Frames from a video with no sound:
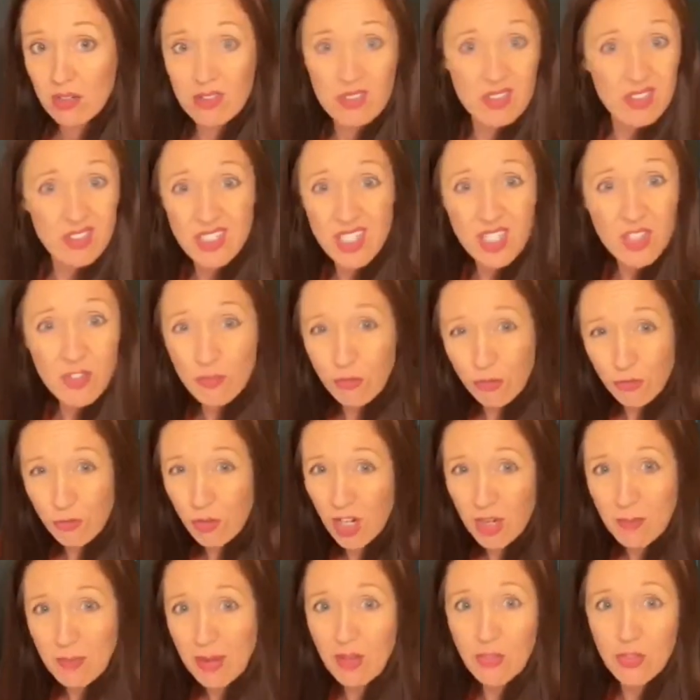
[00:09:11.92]
didn't
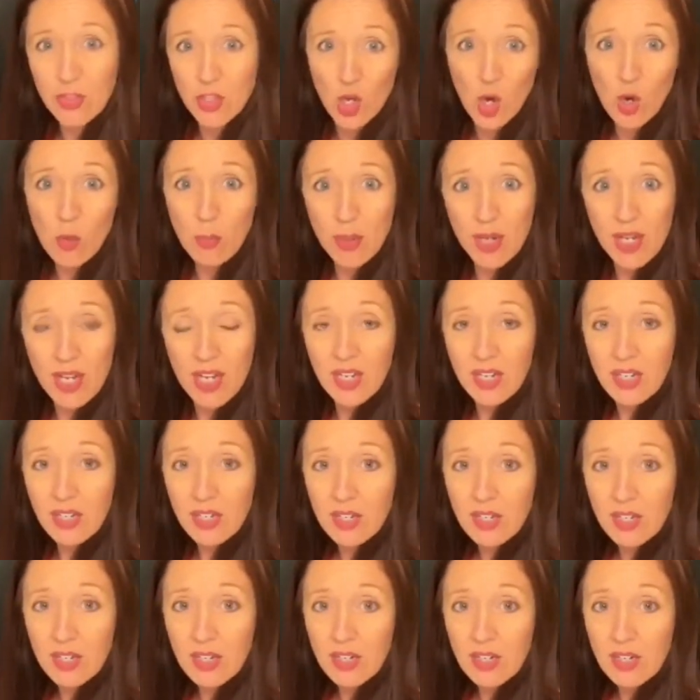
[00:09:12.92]
frame out the opening?
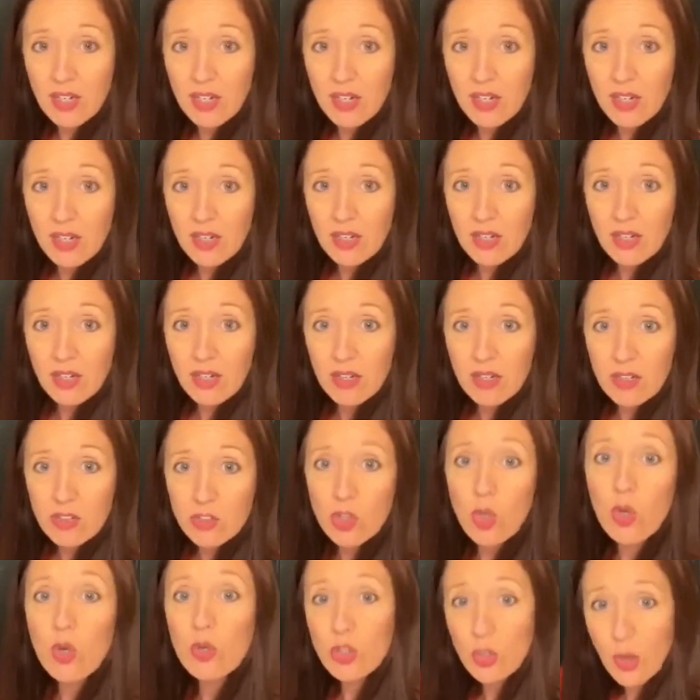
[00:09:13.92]

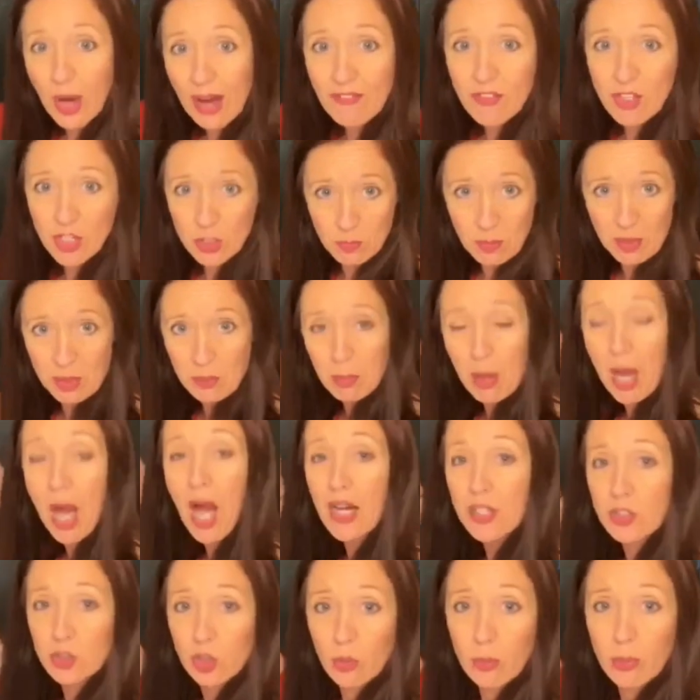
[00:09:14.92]
So you have this big
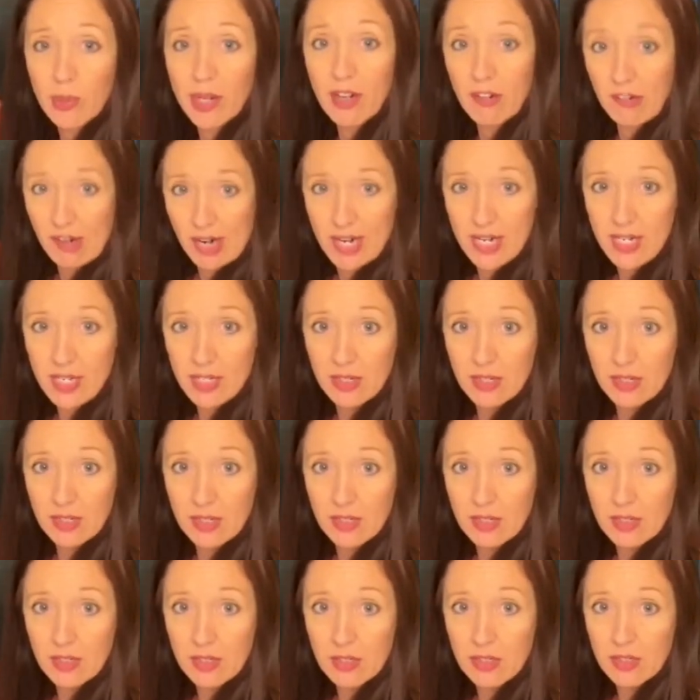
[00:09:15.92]
box opening, right?
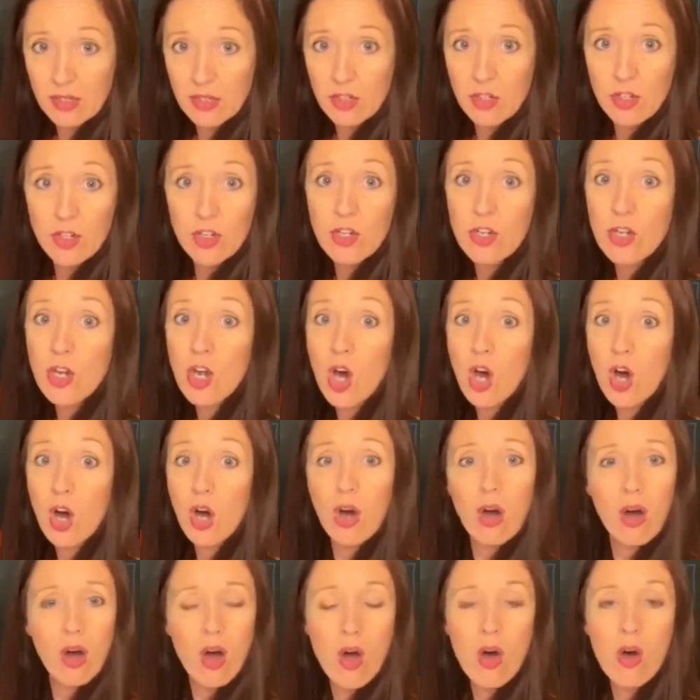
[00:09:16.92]
No,
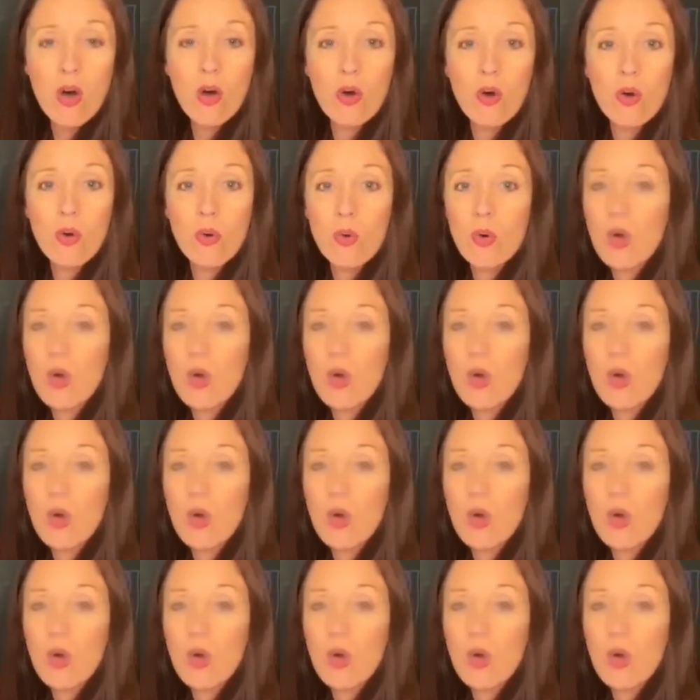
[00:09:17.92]
oh,